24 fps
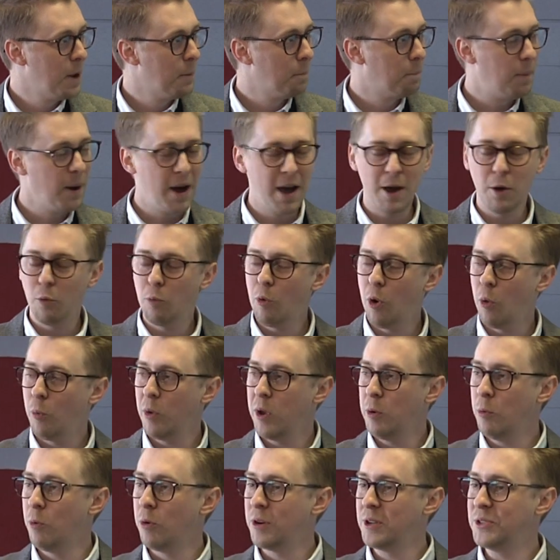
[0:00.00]
But what
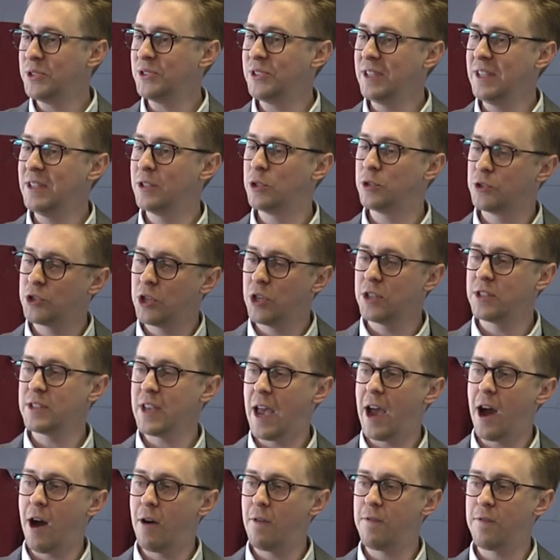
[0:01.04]
we want to see is just
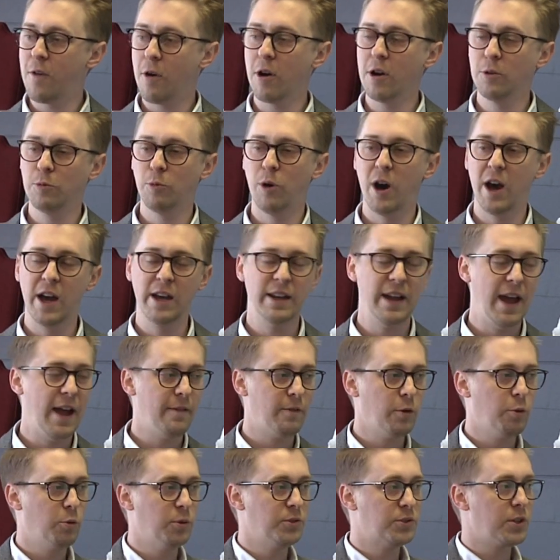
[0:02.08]
how far and wide
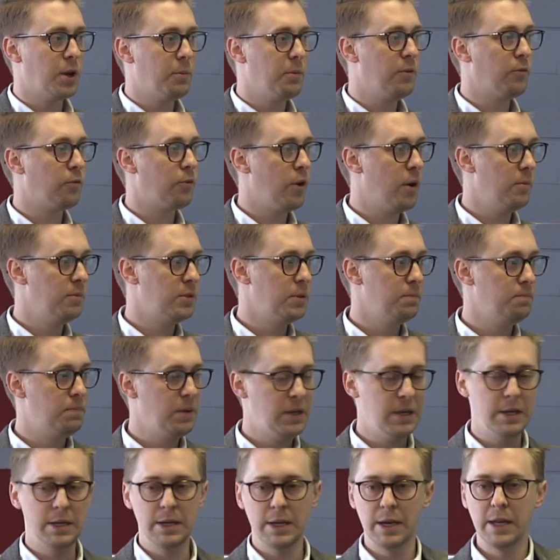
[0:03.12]
everyone's coming from to
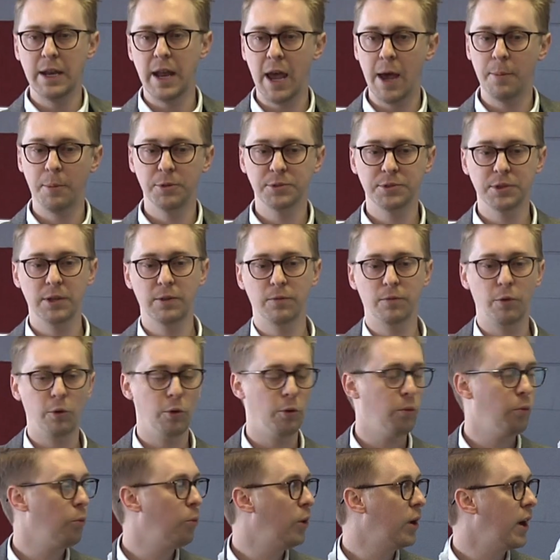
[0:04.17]
be in Hamilton
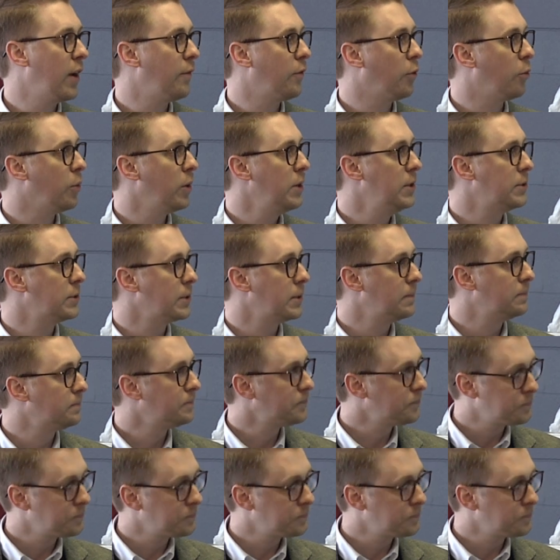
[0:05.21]
for whatever reason.